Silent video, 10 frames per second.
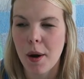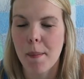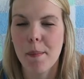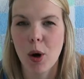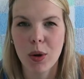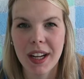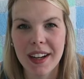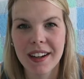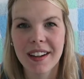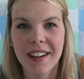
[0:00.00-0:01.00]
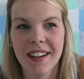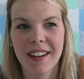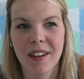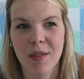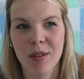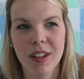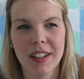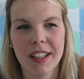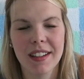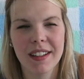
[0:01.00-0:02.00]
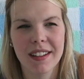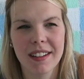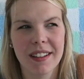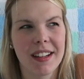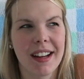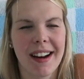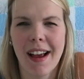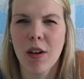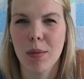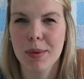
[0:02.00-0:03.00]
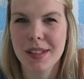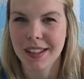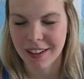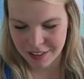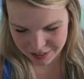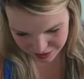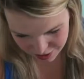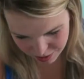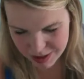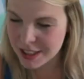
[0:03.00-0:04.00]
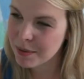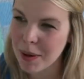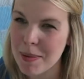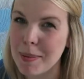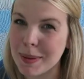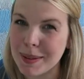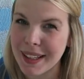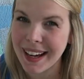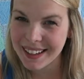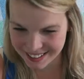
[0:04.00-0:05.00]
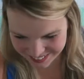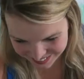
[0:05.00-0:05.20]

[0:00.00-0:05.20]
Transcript: moaning really, it helps, you know. There's a reason why people do that.